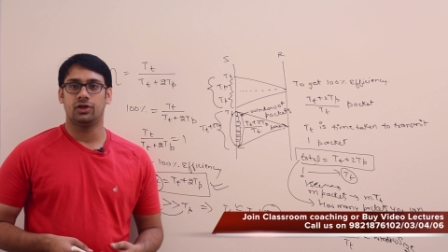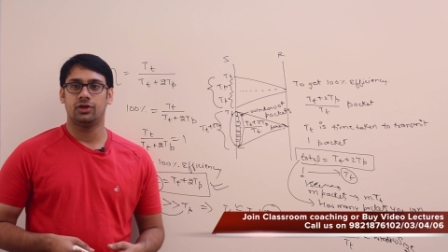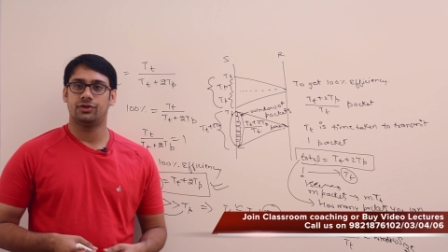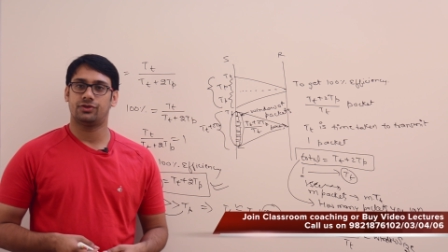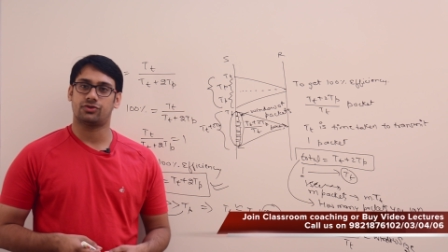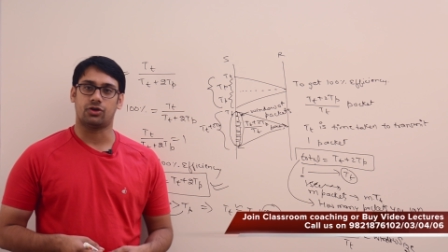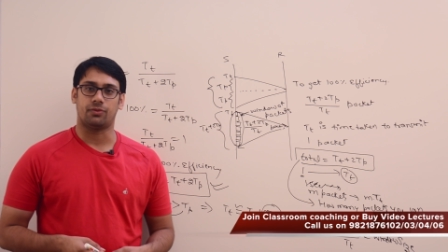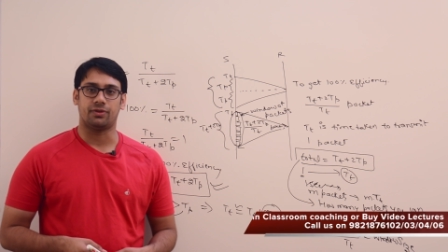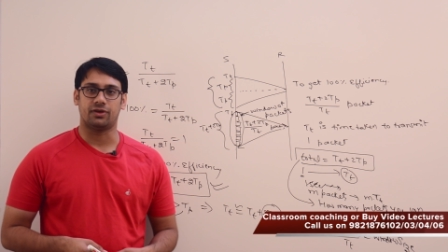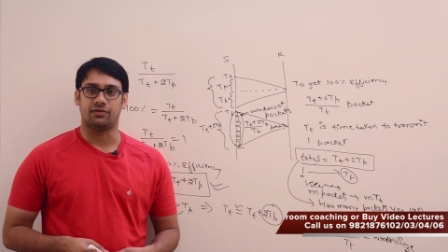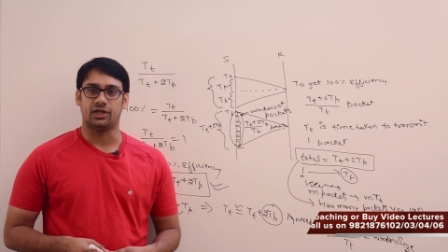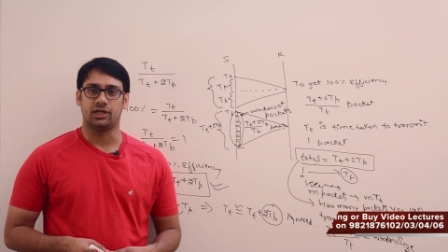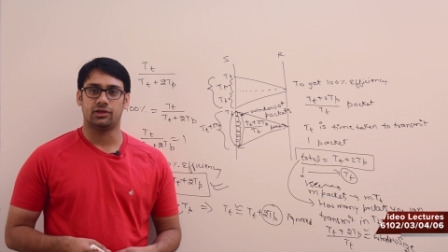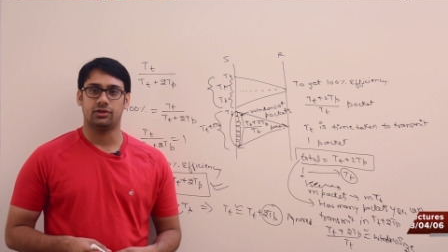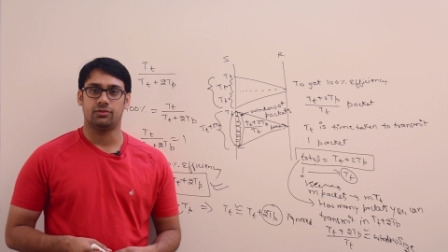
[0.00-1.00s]
stop and
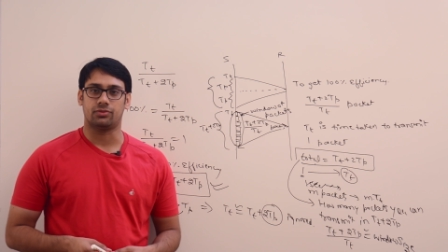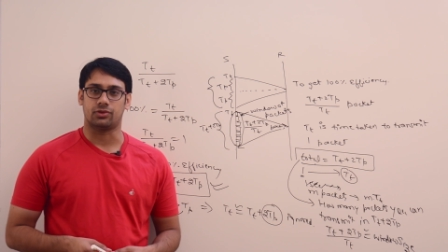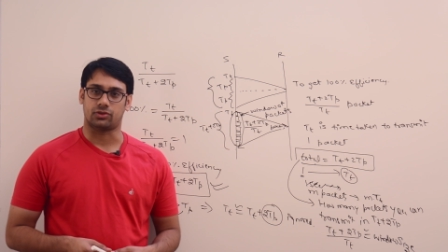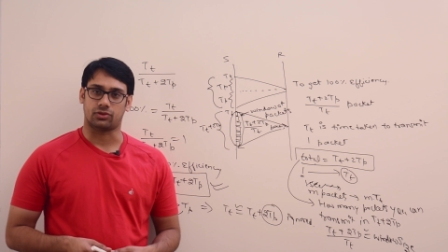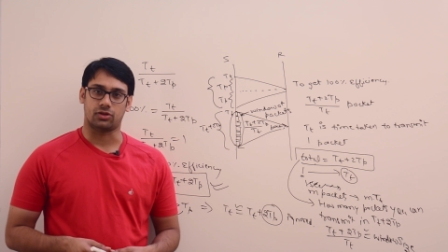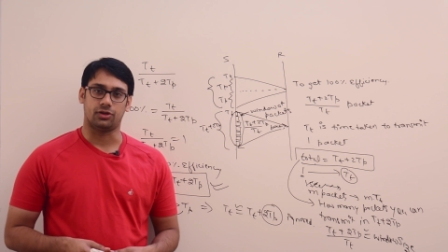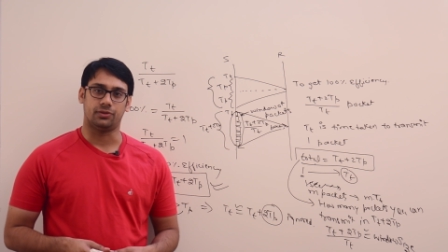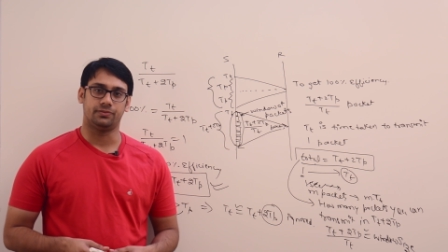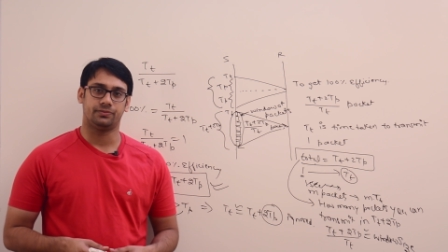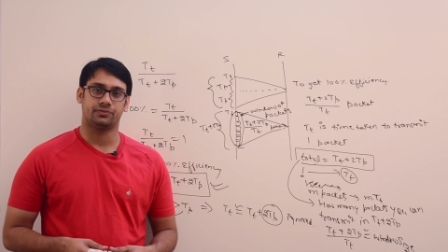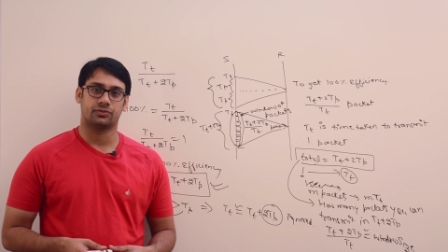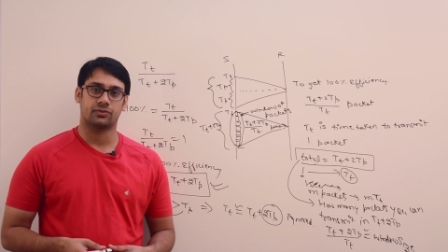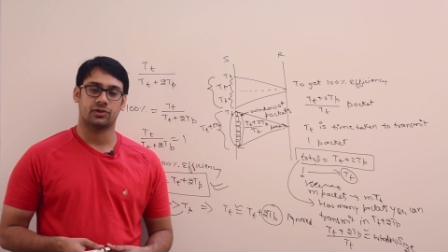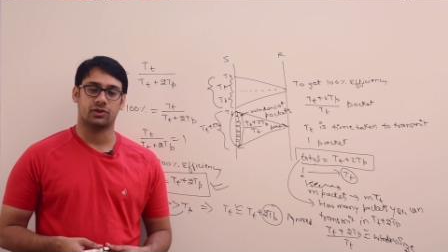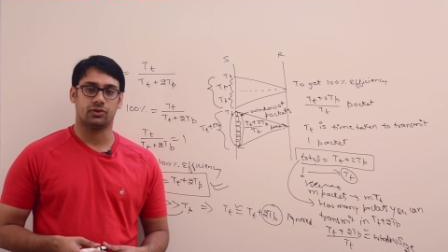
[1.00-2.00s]
wait protocol.
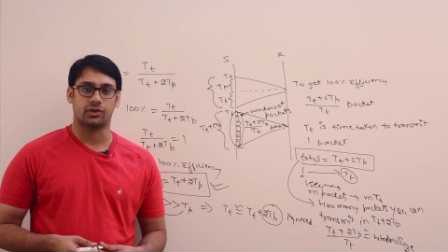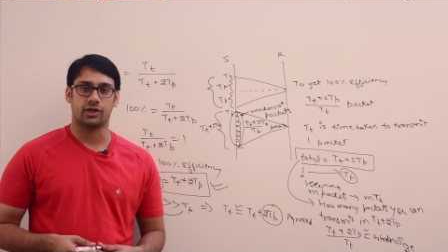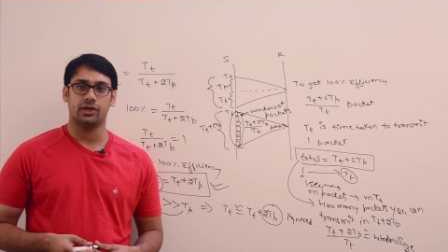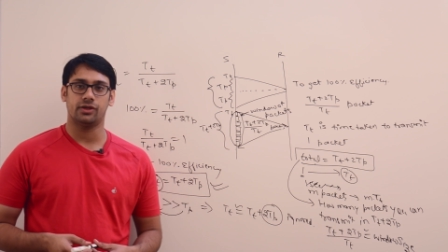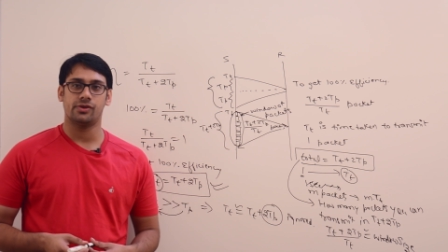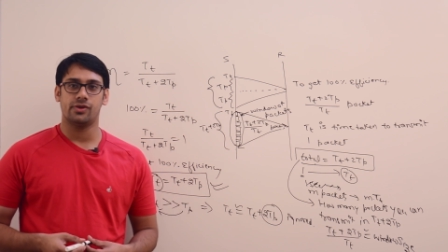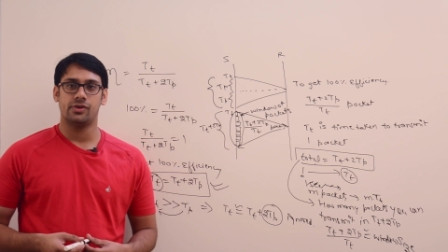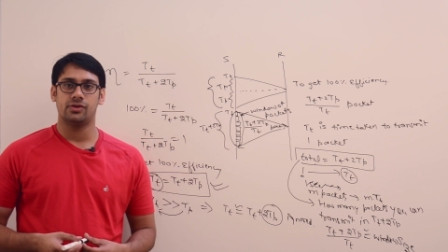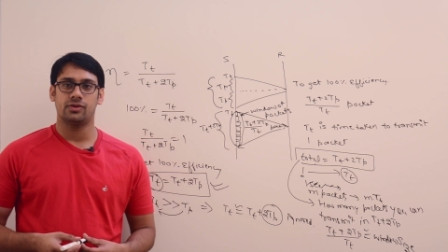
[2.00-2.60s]
Okay.